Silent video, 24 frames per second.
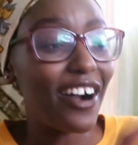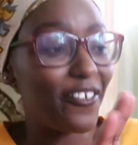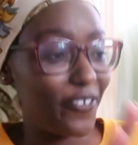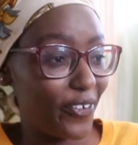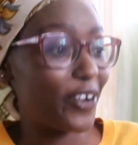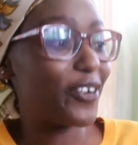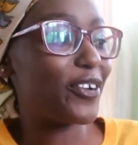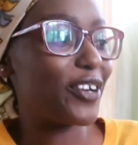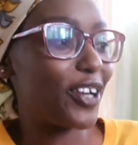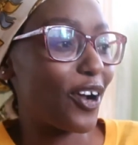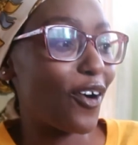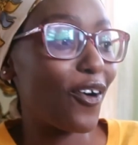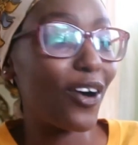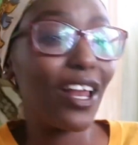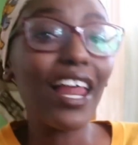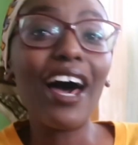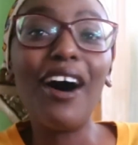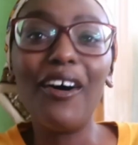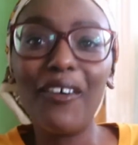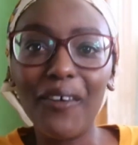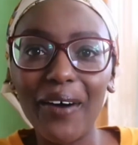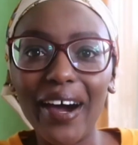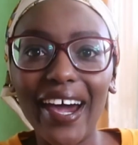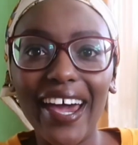we're gonna call
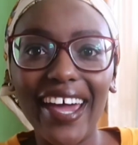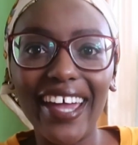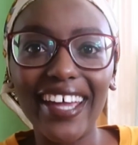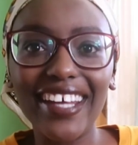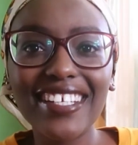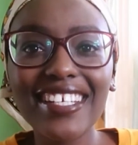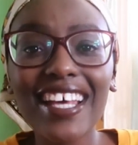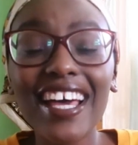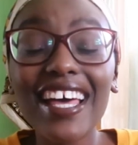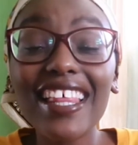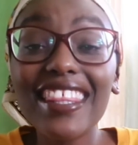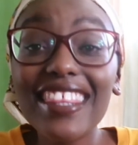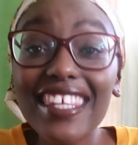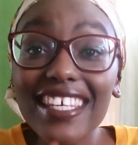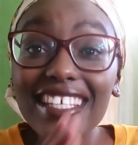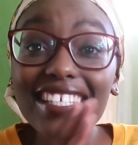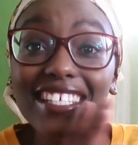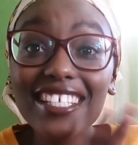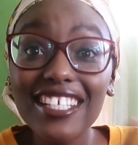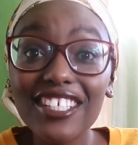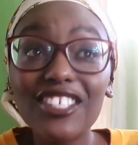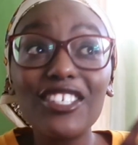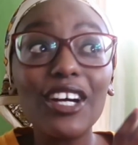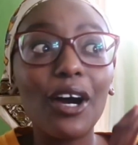her White.
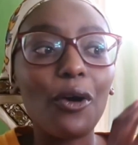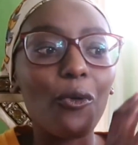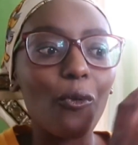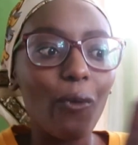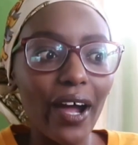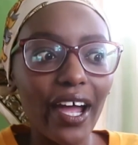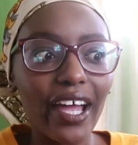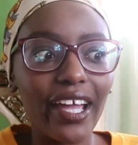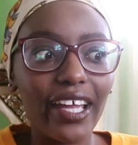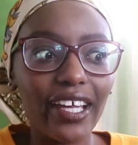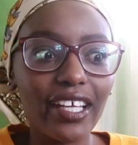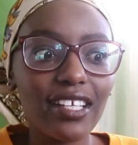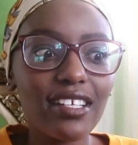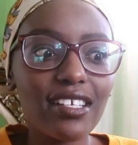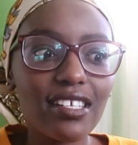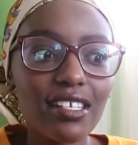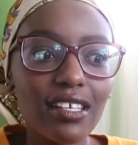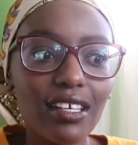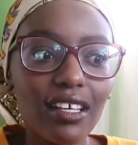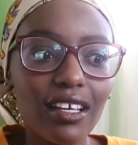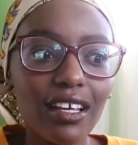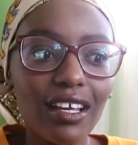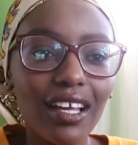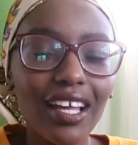This teacher,
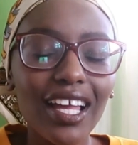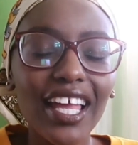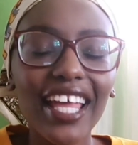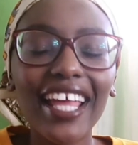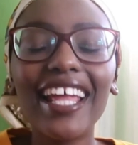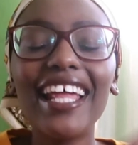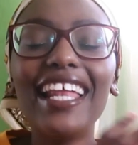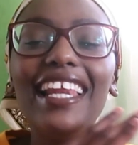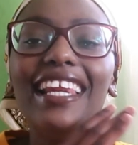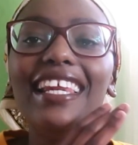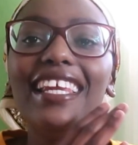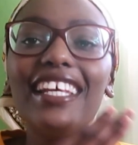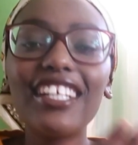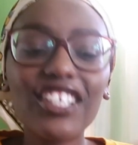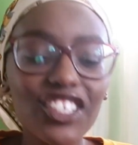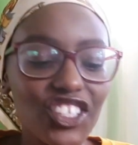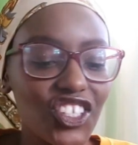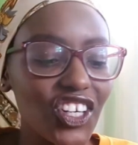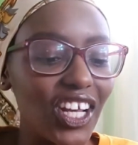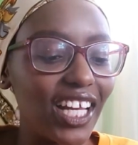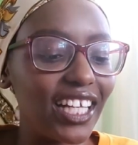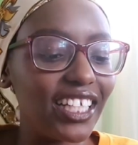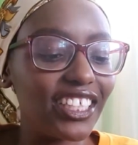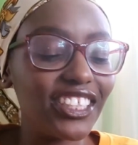White,
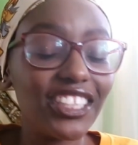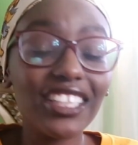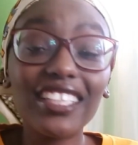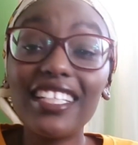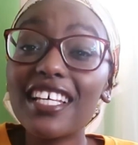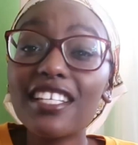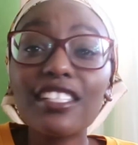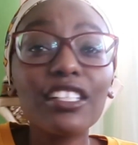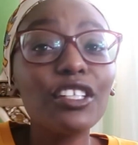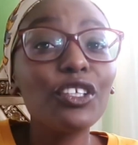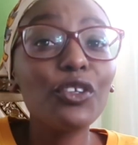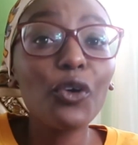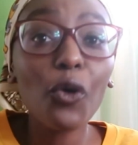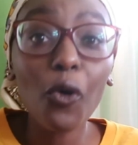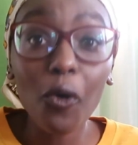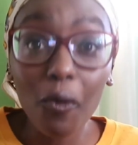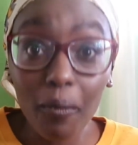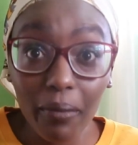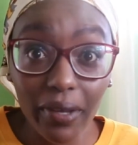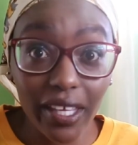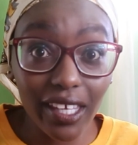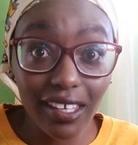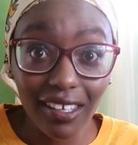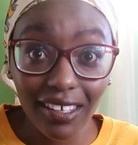literally, she doesn't
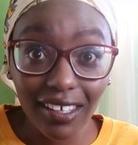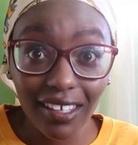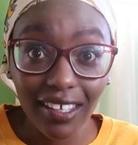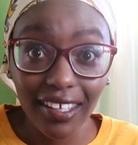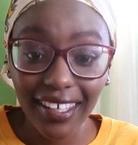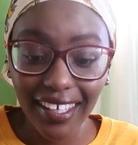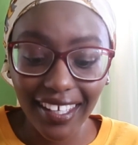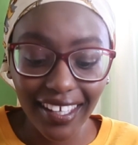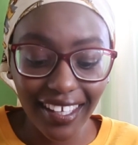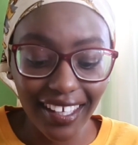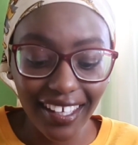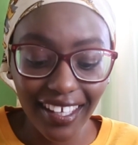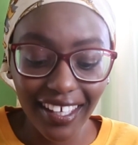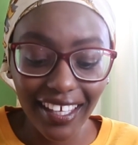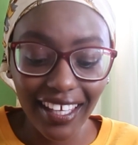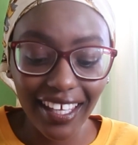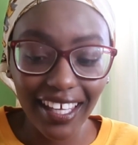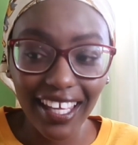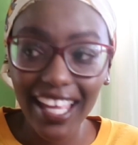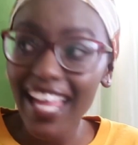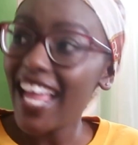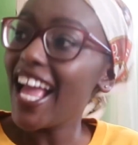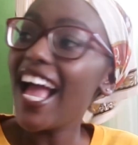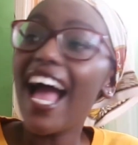know me.
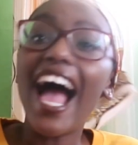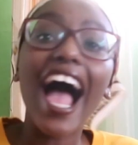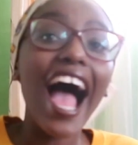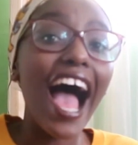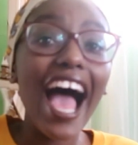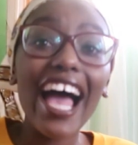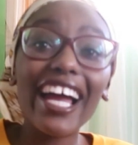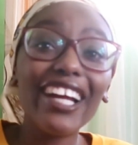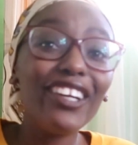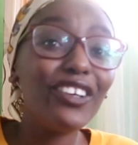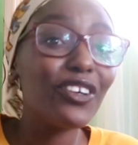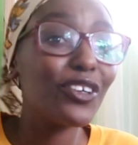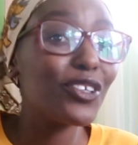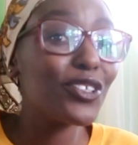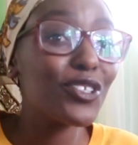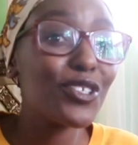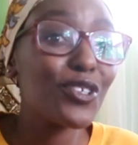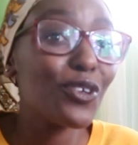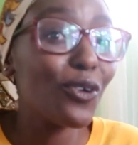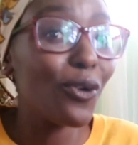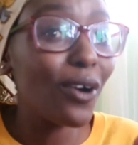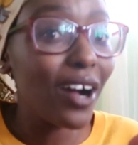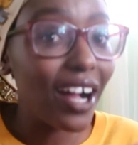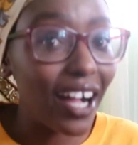I don't
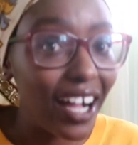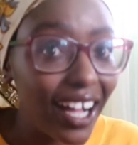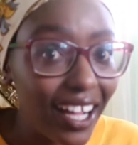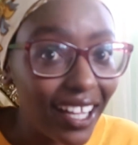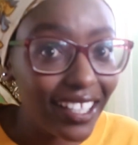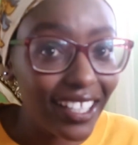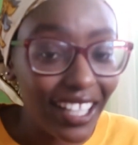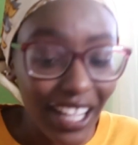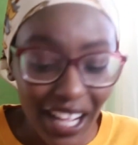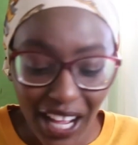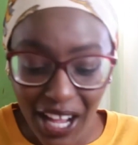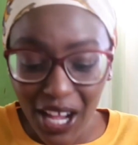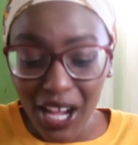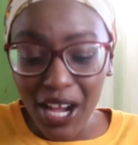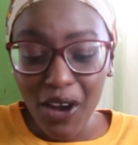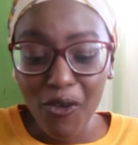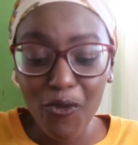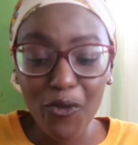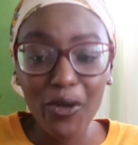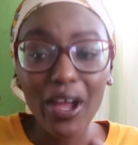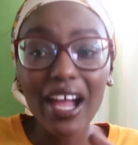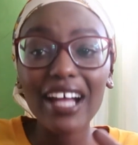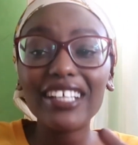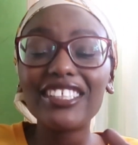know her.
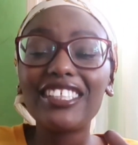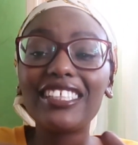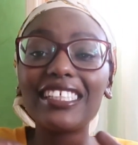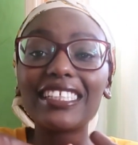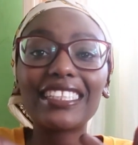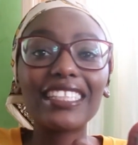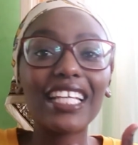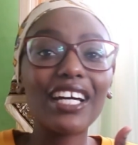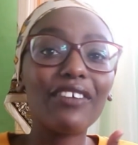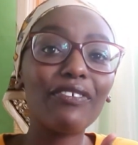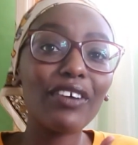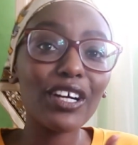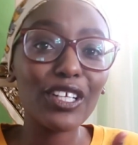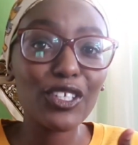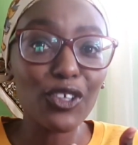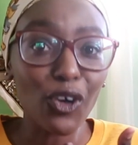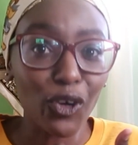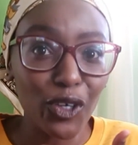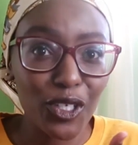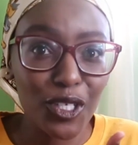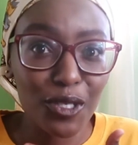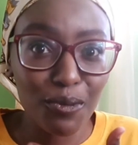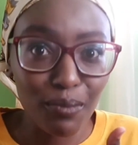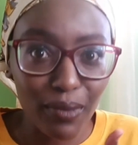She's never
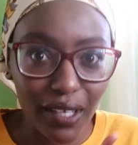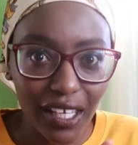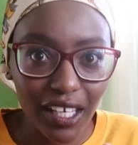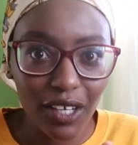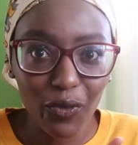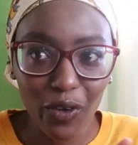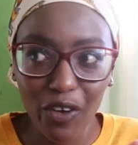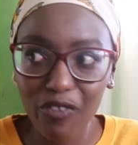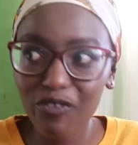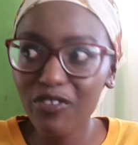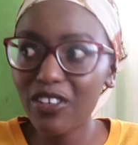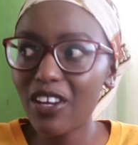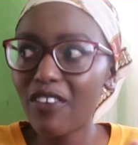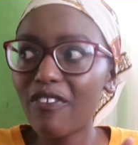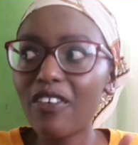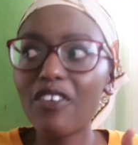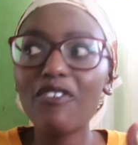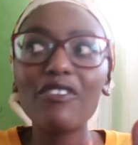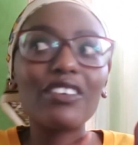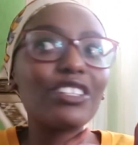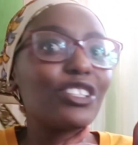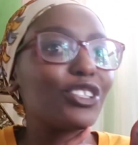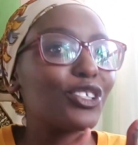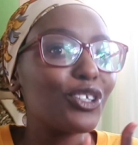taught me. We've never
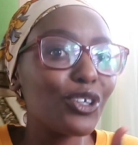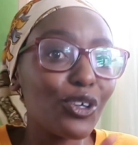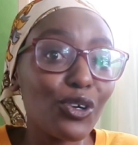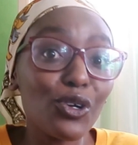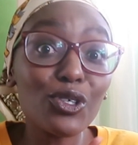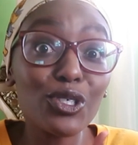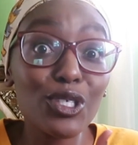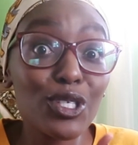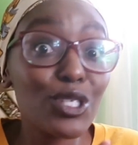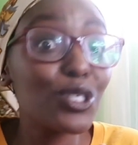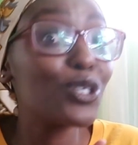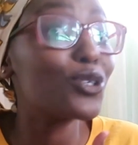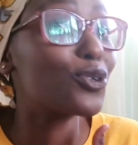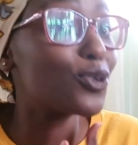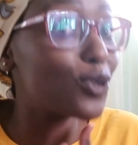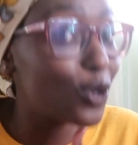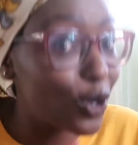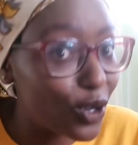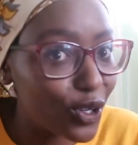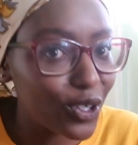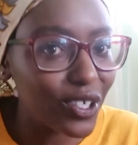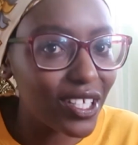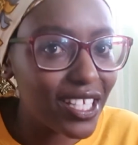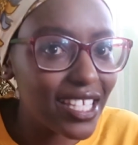even crossed
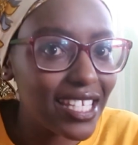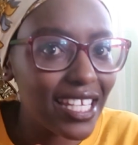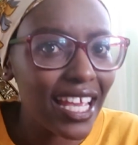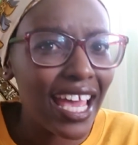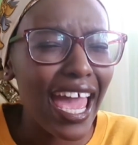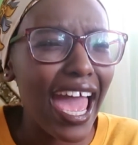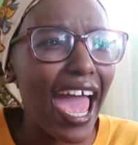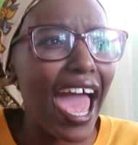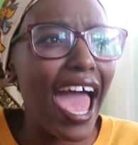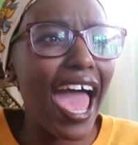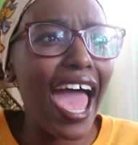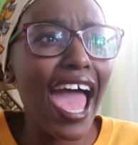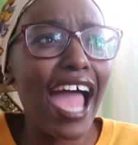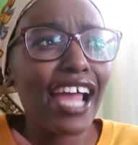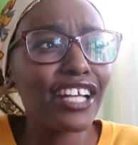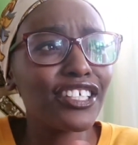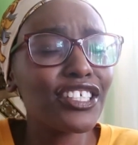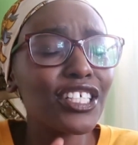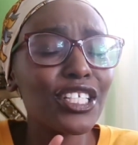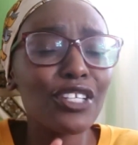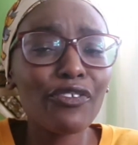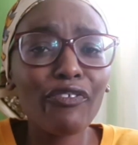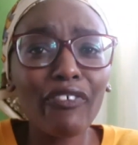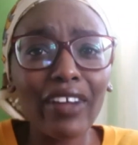roads. And
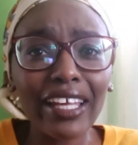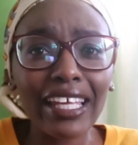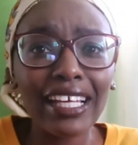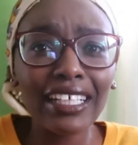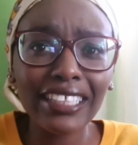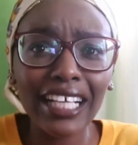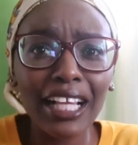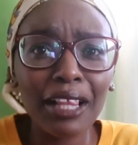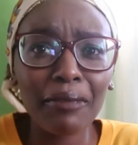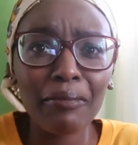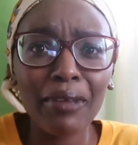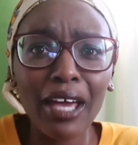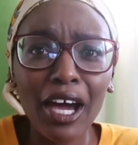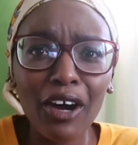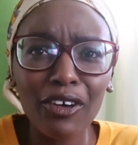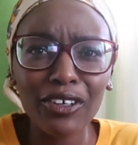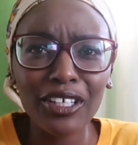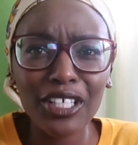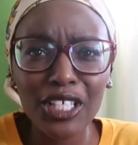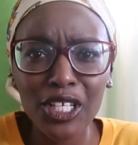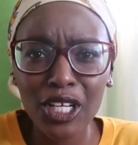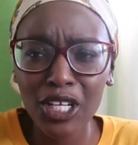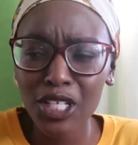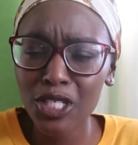she's fucking telling me how
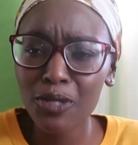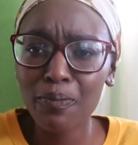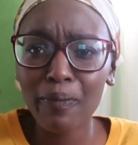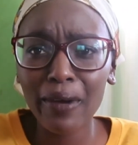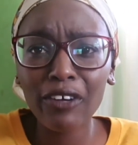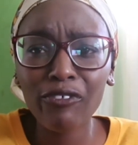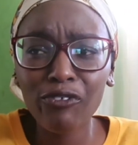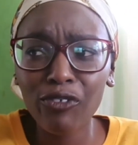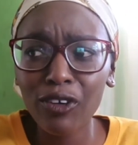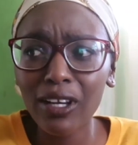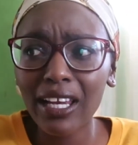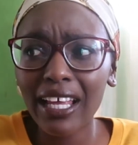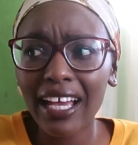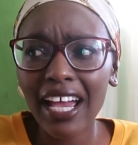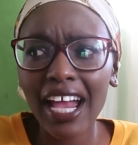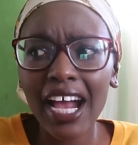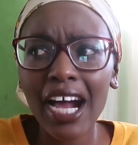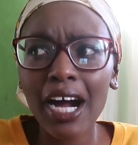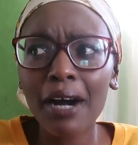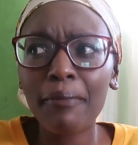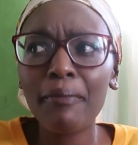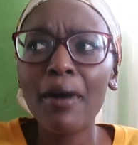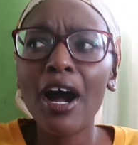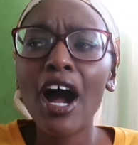disrespectful I
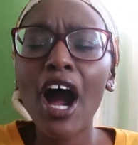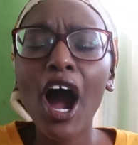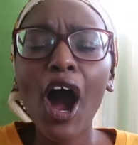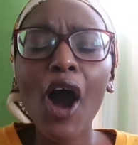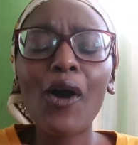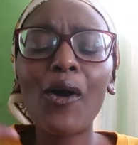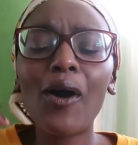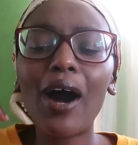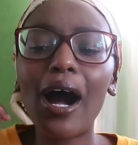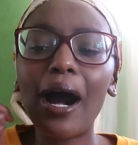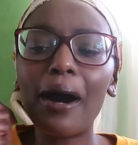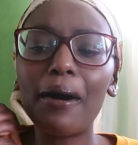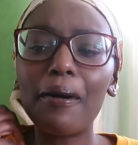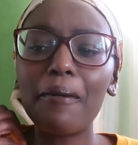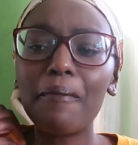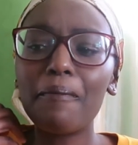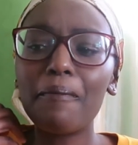am, how